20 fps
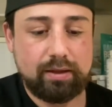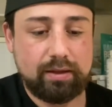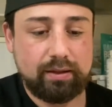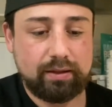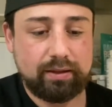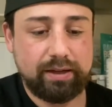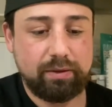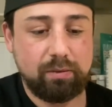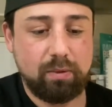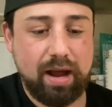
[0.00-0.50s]

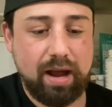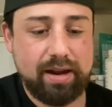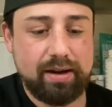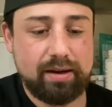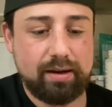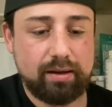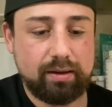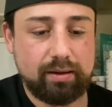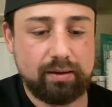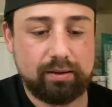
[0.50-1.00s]
like why?
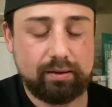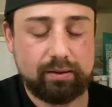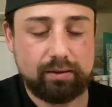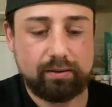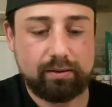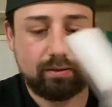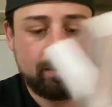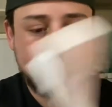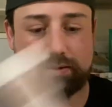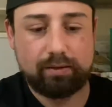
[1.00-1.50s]

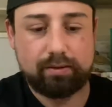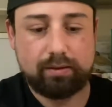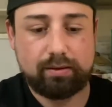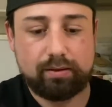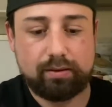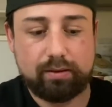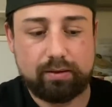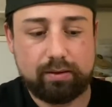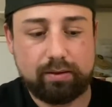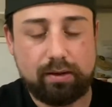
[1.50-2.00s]

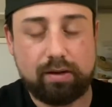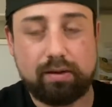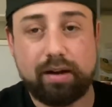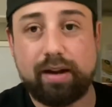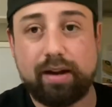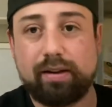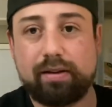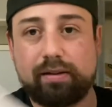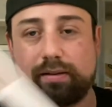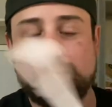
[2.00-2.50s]
Okay,
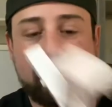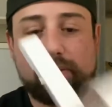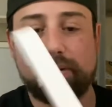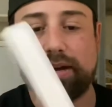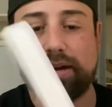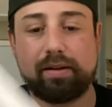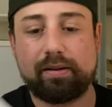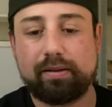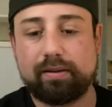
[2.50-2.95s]
there we go.